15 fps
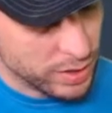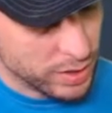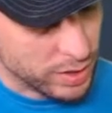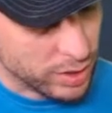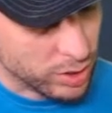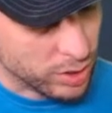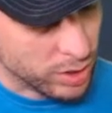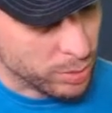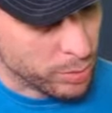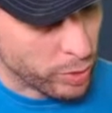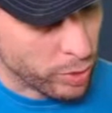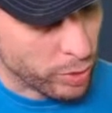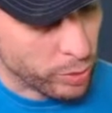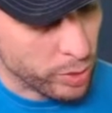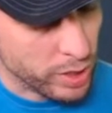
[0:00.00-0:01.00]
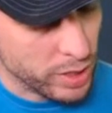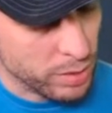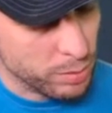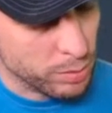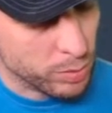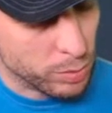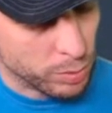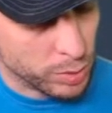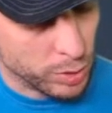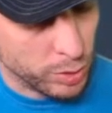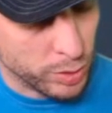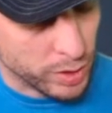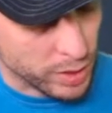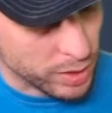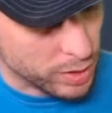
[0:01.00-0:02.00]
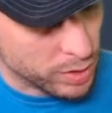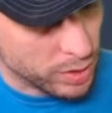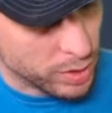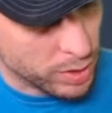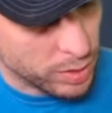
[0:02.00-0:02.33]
The old number three blue and